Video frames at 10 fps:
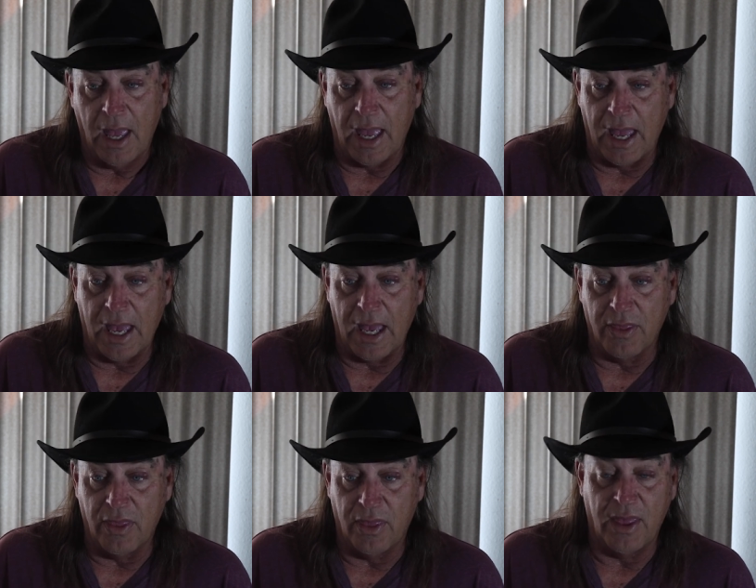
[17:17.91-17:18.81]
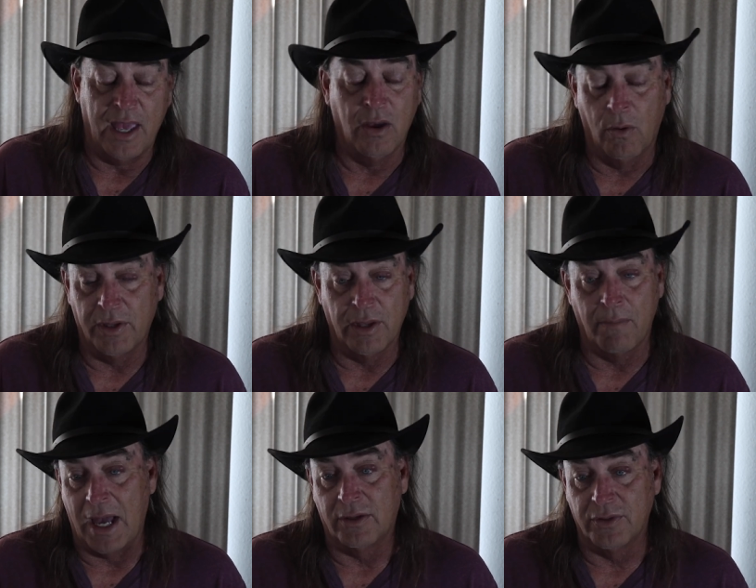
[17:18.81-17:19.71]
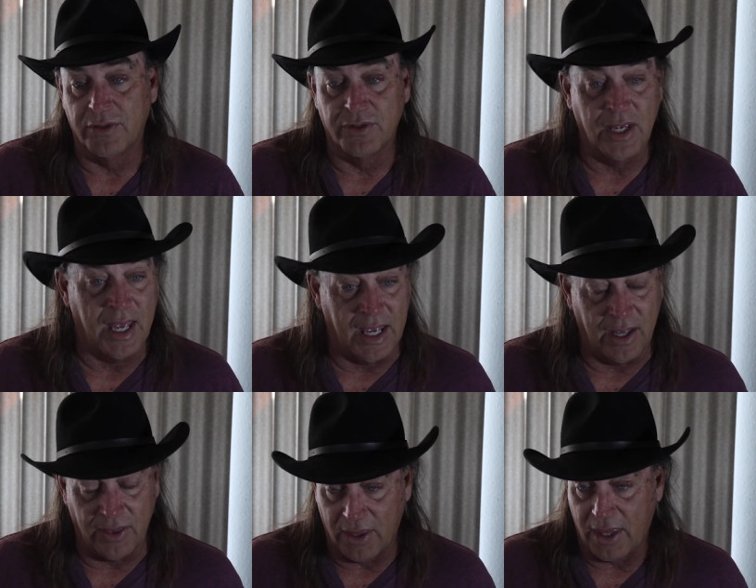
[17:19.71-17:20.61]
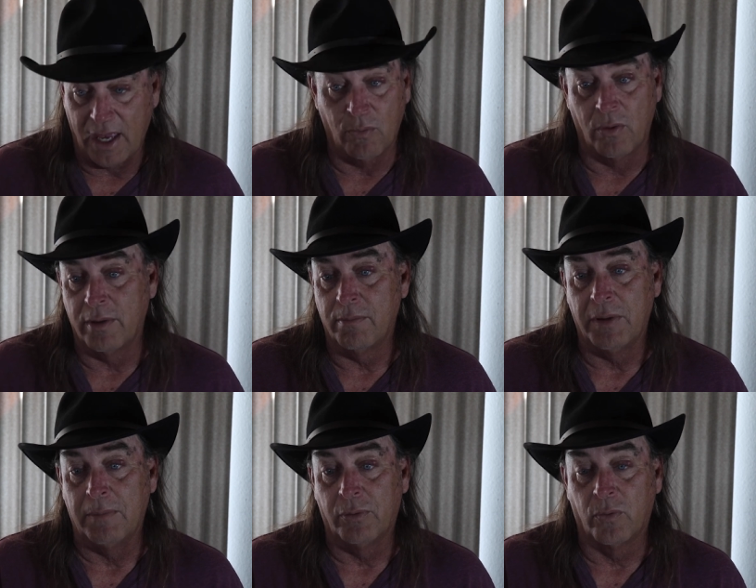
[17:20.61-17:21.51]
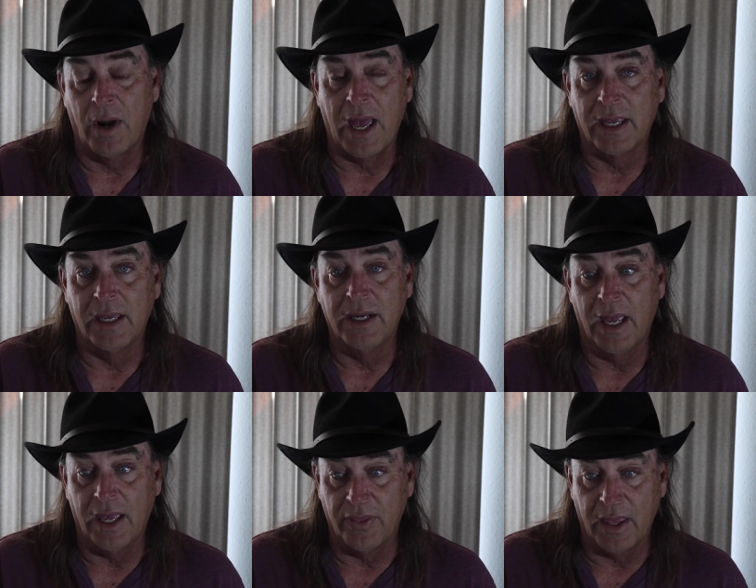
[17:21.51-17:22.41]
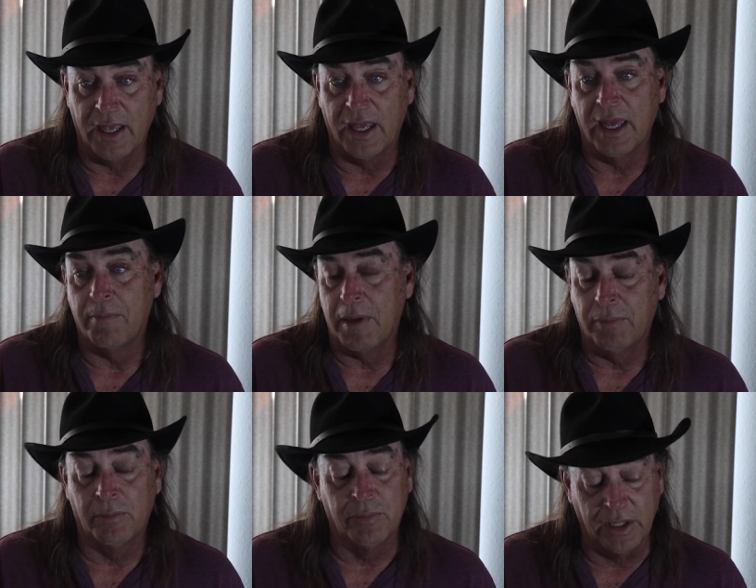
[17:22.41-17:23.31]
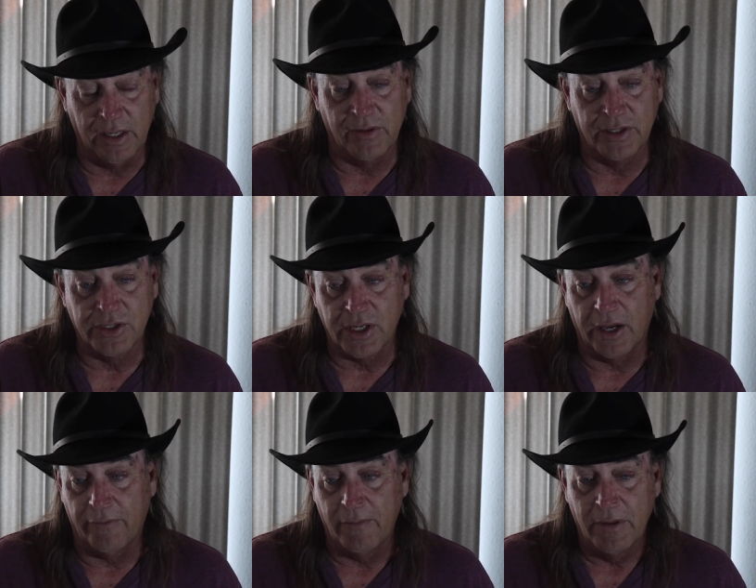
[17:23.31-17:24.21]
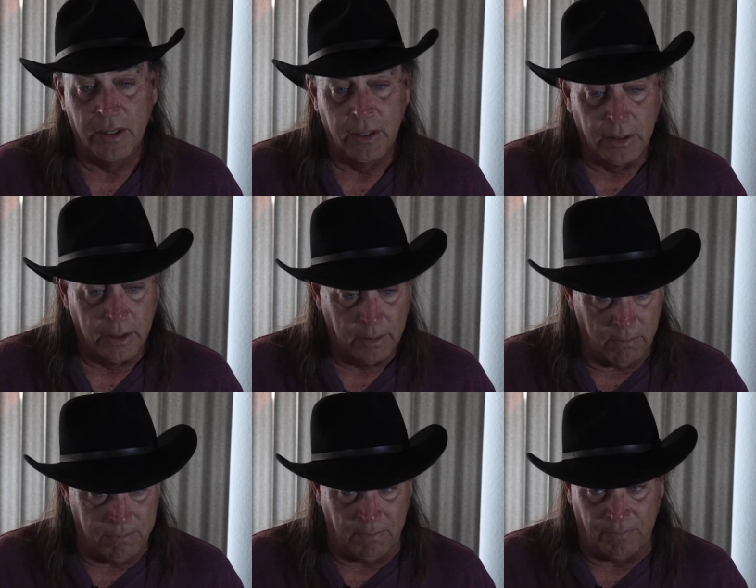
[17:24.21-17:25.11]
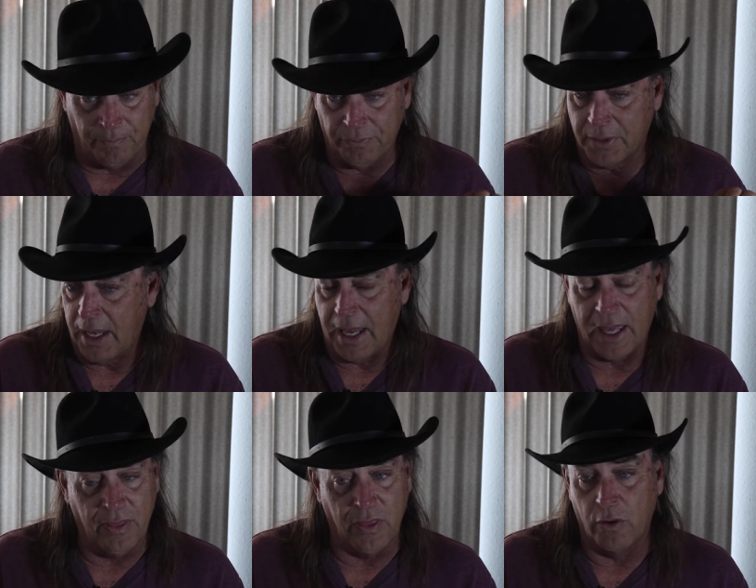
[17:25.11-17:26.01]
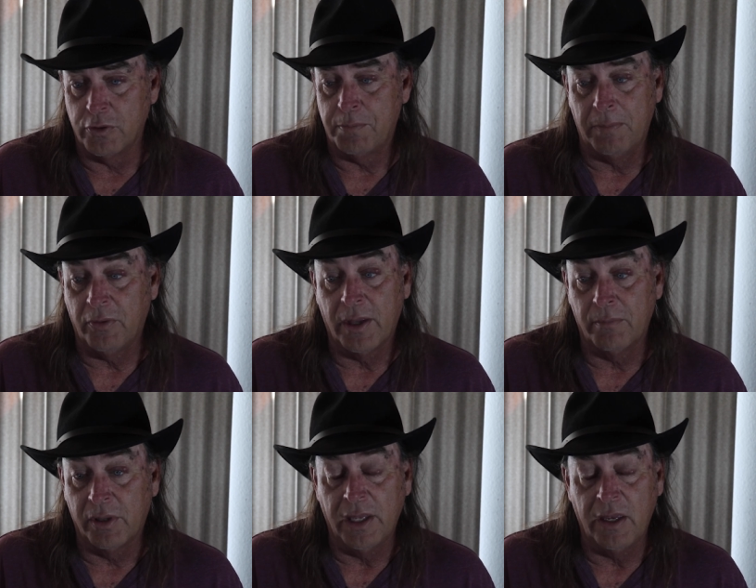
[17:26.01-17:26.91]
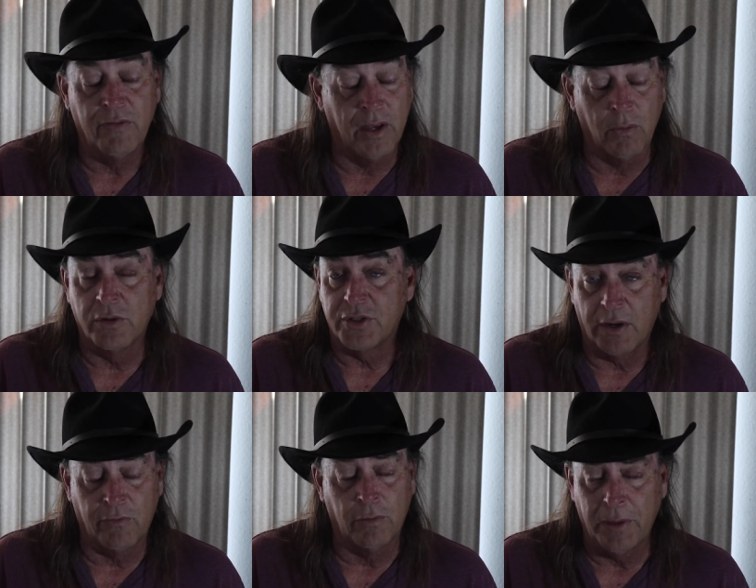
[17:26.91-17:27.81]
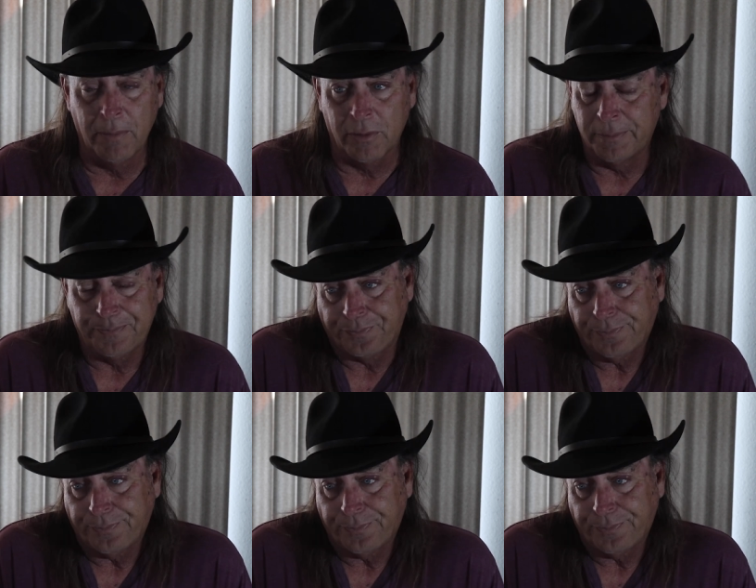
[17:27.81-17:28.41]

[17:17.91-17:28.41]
and they go in the mountains and they run people ragged and they get people believing stuff. And those people that believe, there were several people